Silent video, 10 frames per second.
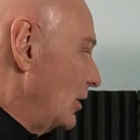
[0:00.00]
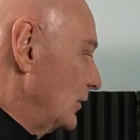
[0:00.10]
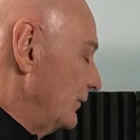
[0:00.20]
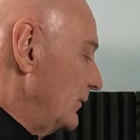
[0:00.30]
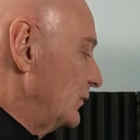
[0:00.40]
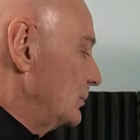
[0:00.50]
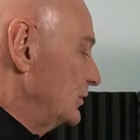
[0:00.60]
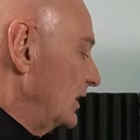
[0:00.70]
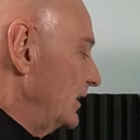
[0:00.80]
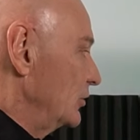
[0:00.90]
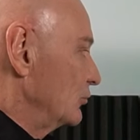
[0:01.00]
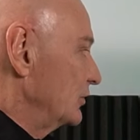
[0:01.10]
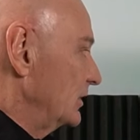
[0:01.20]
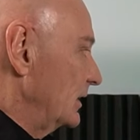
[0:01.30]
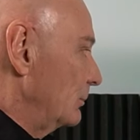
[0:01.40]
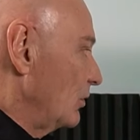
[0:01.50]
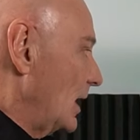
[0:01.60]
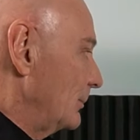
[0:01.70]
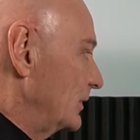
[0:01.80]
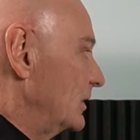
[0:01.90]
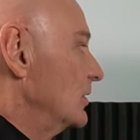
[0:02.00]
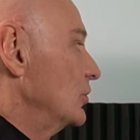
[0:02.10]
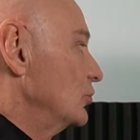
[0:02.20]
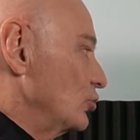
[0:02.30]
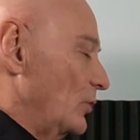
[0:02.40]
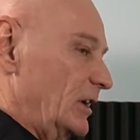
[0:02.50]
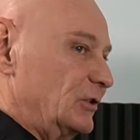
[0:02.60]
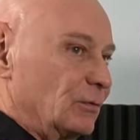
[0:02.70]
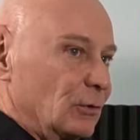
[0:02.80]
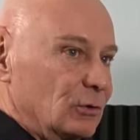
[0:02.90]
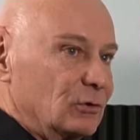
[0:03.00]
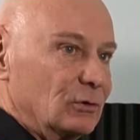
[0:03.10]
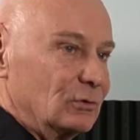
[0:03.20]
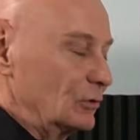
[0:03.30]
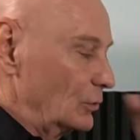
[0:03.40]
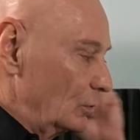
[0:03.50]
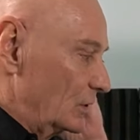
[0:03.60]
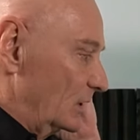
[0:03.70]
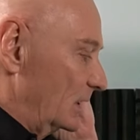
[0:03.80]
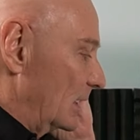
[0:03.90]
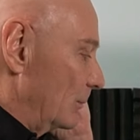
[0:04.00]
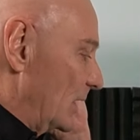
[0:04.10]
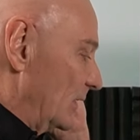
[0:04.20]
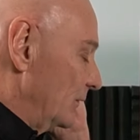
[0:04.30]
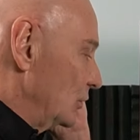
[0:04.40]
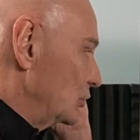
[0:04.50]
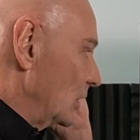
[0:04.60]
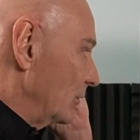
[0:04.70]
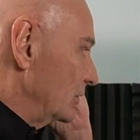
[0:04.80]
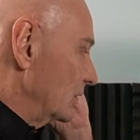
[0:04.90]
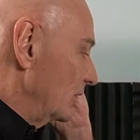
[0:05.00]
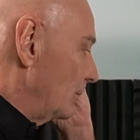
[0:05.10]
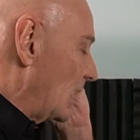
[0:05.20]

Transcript: other 50% interest in the property transferred to the beneficiaries of